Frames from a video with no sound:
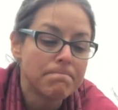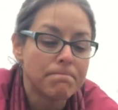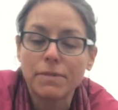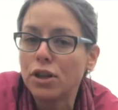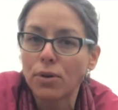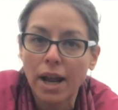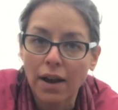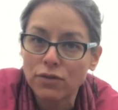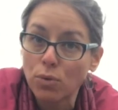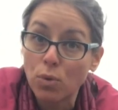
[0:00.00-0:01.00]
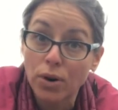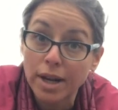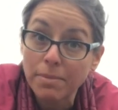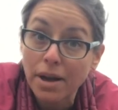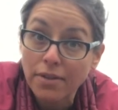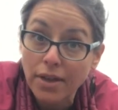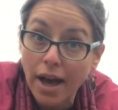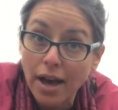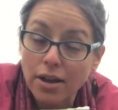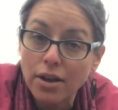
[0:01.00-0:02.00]
You don't have to worry about
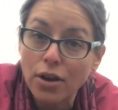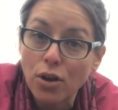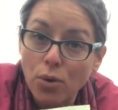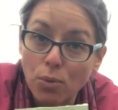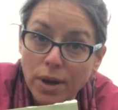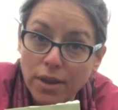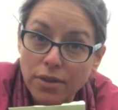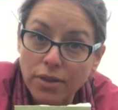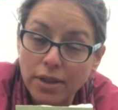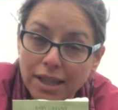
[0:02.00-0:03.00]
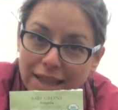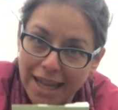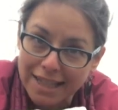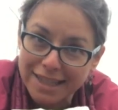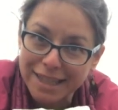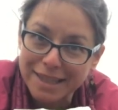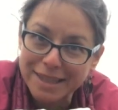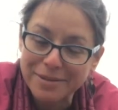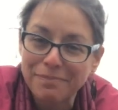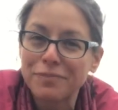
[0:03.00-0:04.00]
that with lettuces.
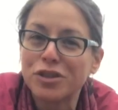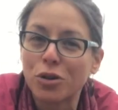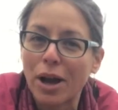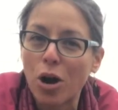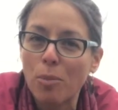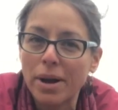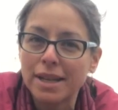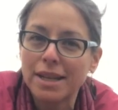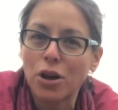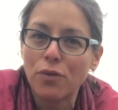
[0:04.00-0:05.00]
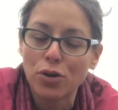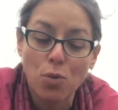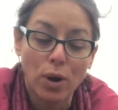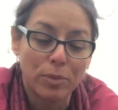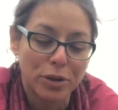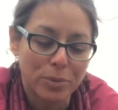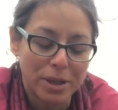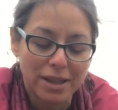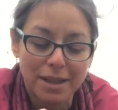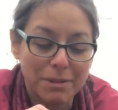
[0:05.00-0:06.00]
So I hope I didn't overwhelm you,
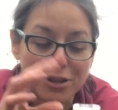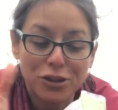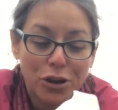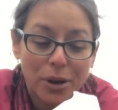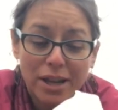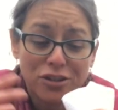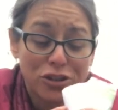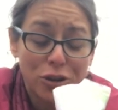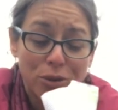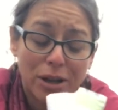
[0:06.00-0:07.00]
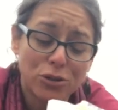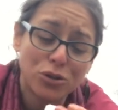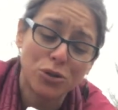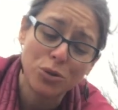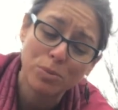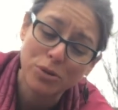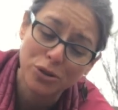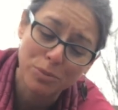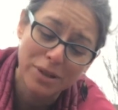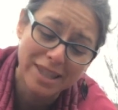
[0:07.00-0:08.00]
but let me just go ahead and show you how super
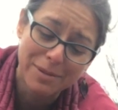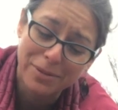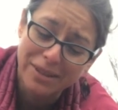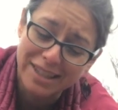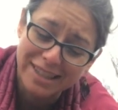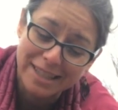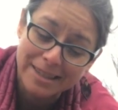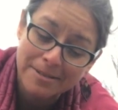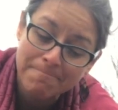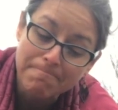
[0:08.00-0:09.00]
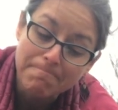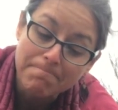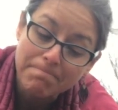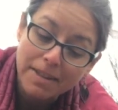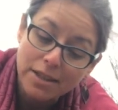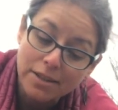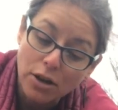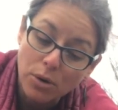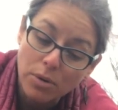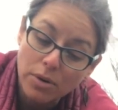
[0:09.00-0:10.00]
simple this is.
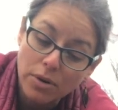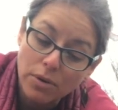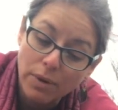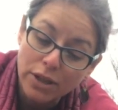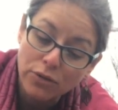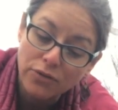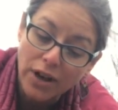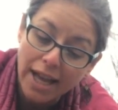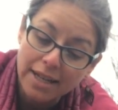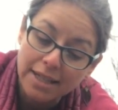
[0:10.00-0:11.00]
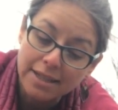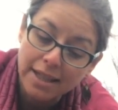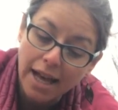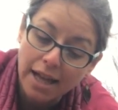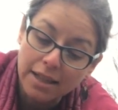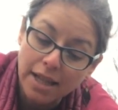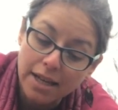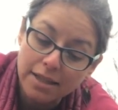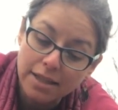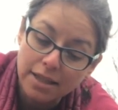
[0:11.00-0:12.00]
So what you'll find is that
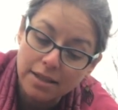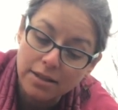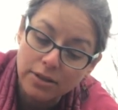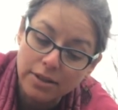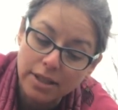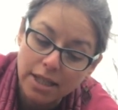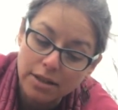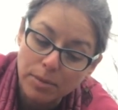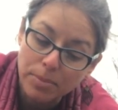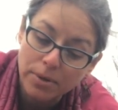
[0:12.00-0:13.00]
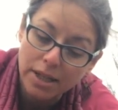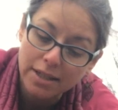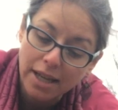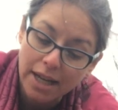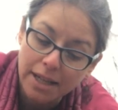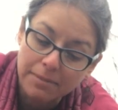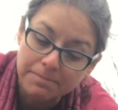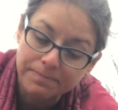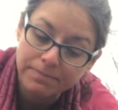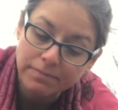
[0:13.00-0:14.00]
lettuces, their seeds are pretty tiny.
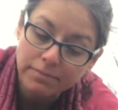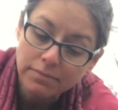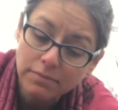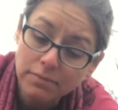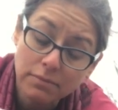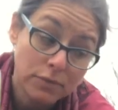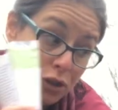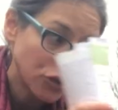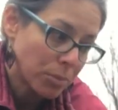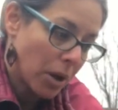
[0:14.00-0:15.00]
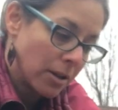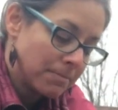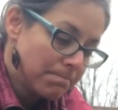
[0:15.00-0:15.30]
They're small.